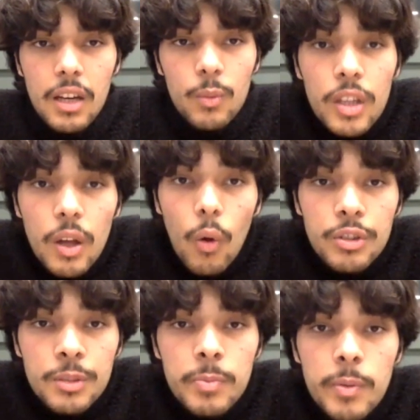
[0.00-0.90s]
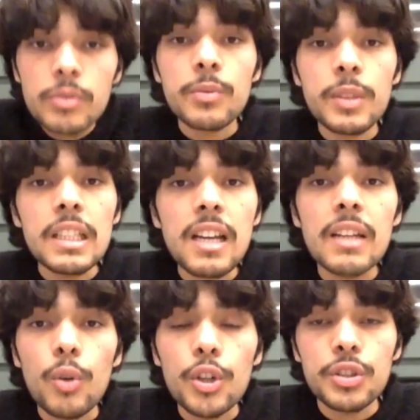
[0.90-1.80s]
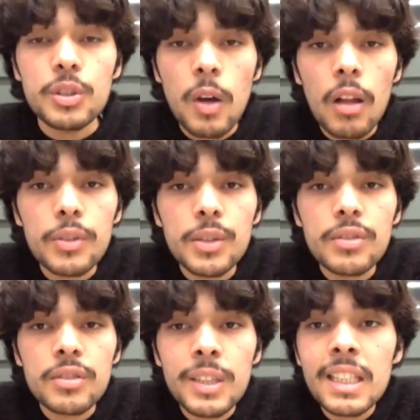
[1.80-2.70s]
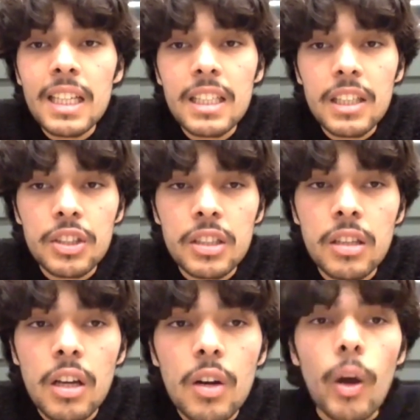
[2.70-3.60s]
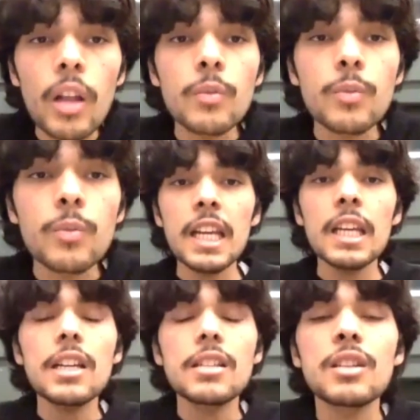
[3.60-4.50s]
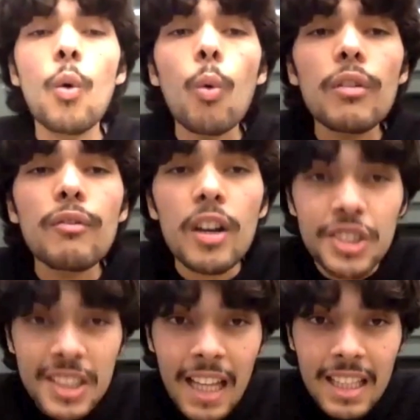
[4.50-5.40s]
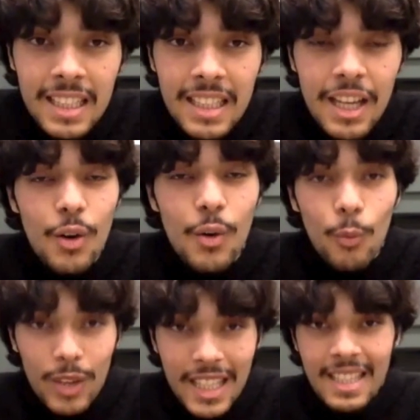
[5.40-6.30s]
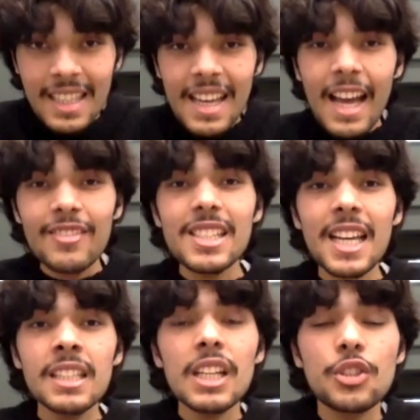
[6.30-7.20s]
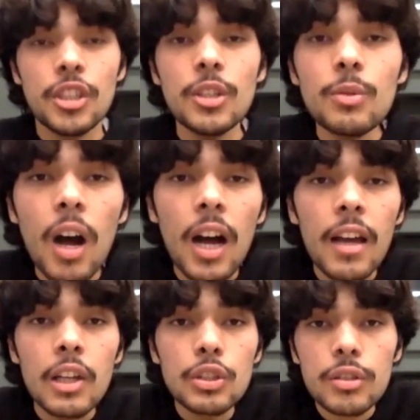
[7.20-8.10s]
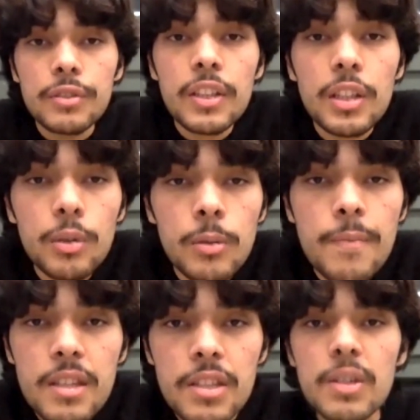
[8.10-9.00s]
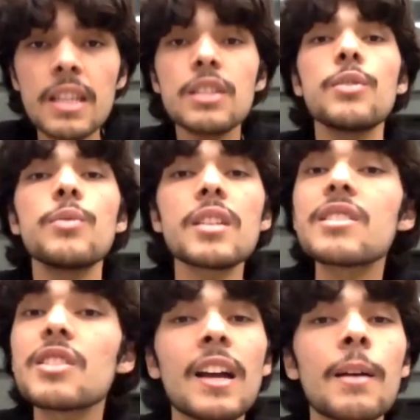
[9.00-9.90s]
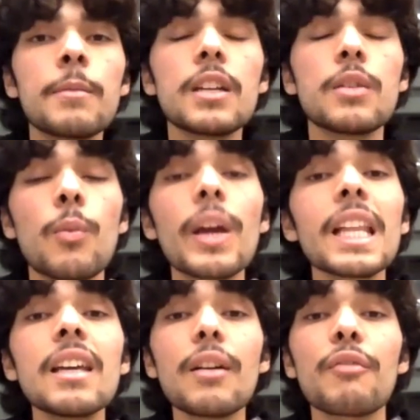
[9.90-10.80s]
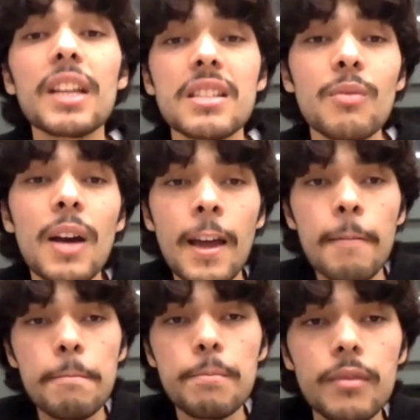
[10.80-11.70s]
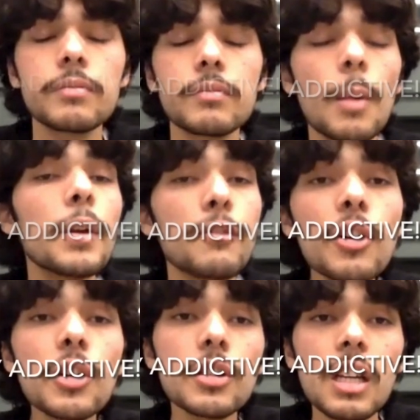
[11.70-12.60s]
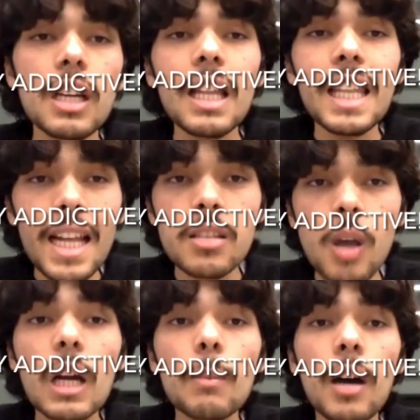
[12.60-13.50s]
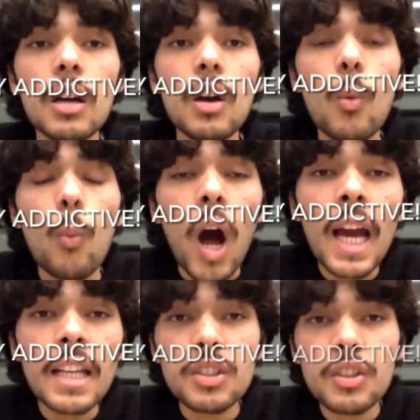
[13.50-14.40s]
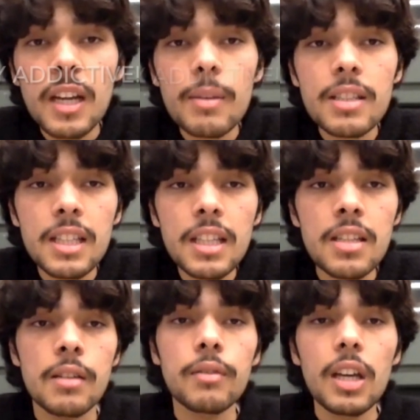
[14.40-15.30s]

We also propose a redesigned version to help reduce screen addiction while retaining its core functionality. We had designed a GUI just for you so you can use Instagram in a really effective way. But first, let's talk about why Instagram is addictive.